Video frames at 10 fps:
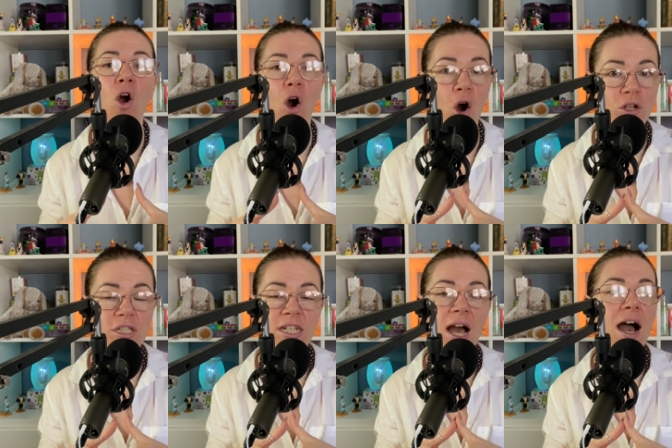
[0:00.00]
on
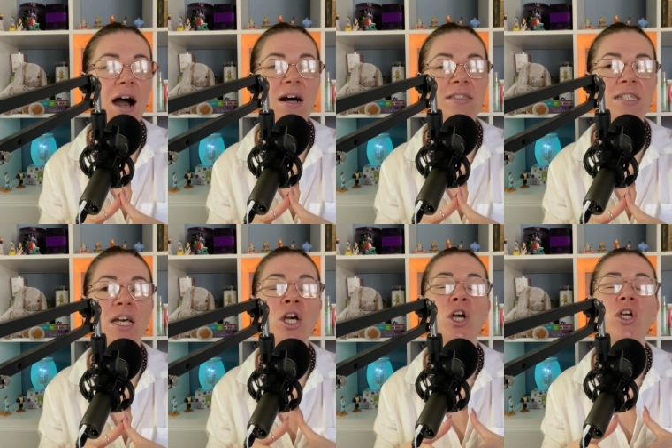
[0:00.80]
task,
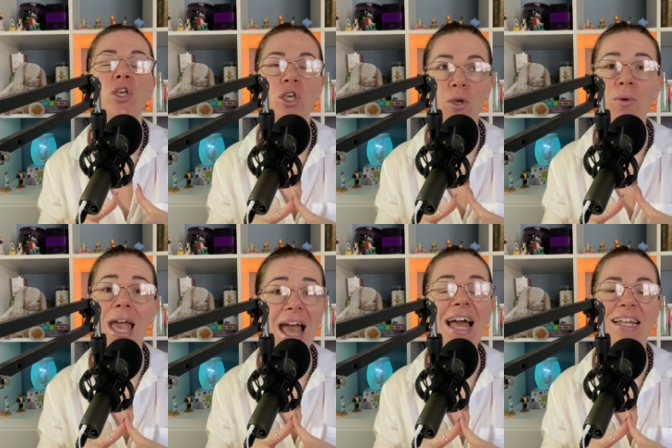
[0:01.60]
you
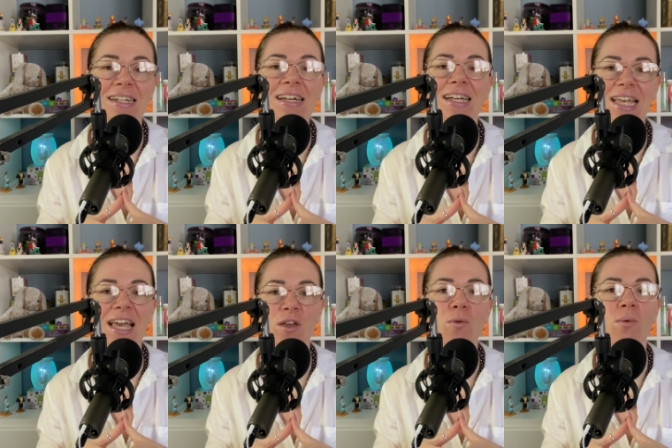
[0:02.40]
can
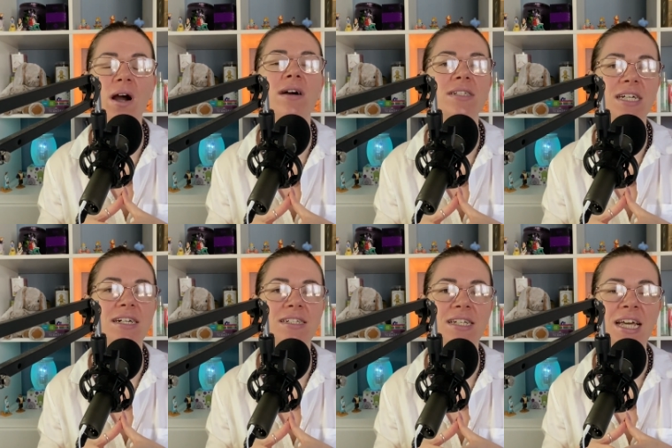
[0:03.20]
get your work
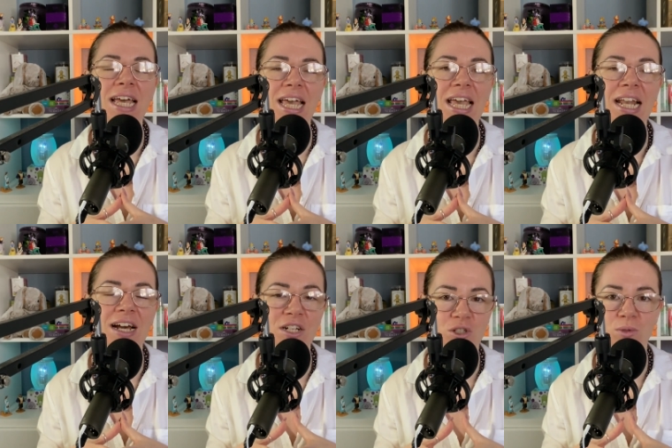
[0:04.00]
done in
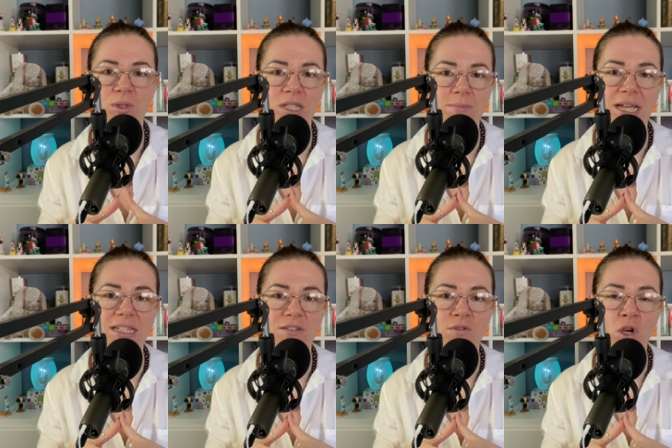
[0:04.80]
a shorter
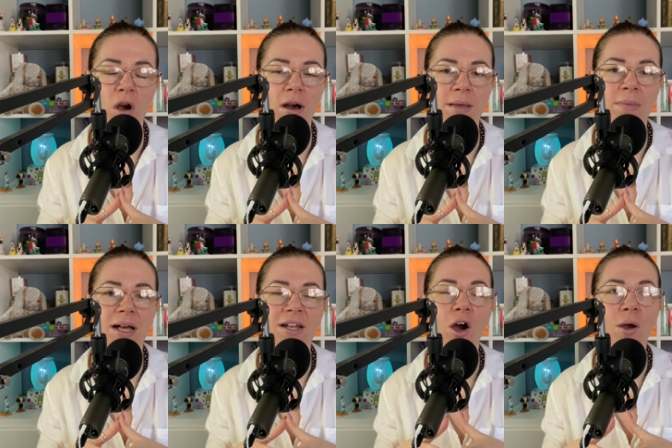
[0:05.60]
space of time.
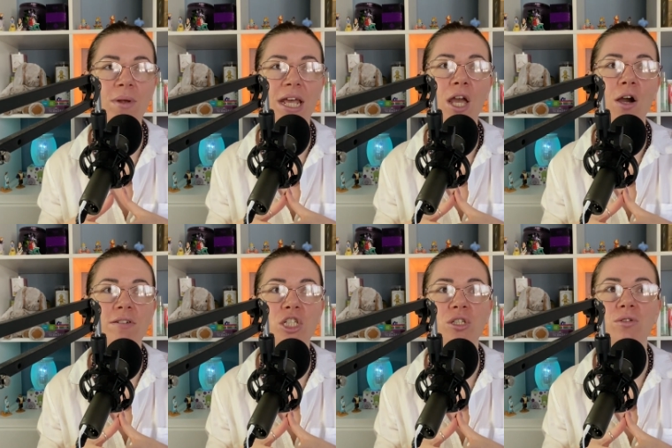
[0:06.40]
And I would
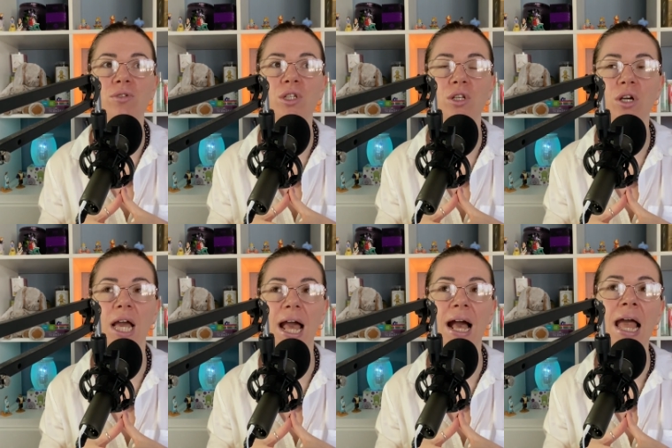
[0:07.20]
encourage you to look
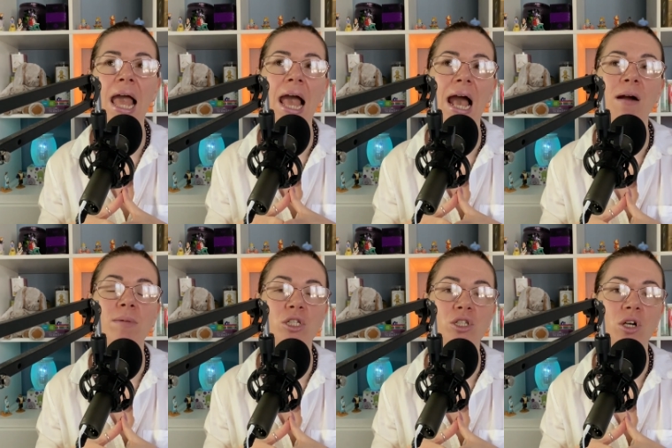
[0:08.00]
at how
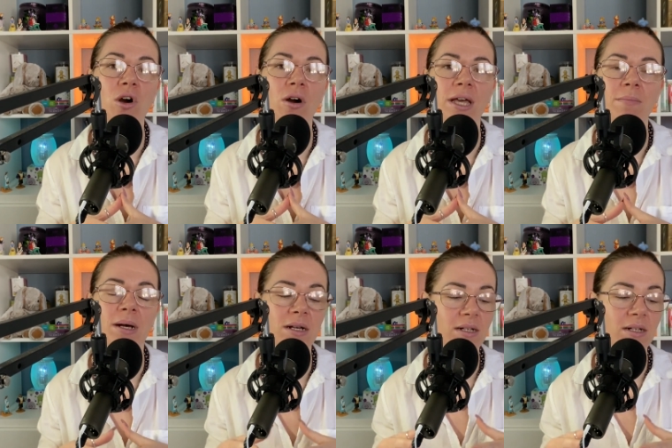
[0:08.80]
much time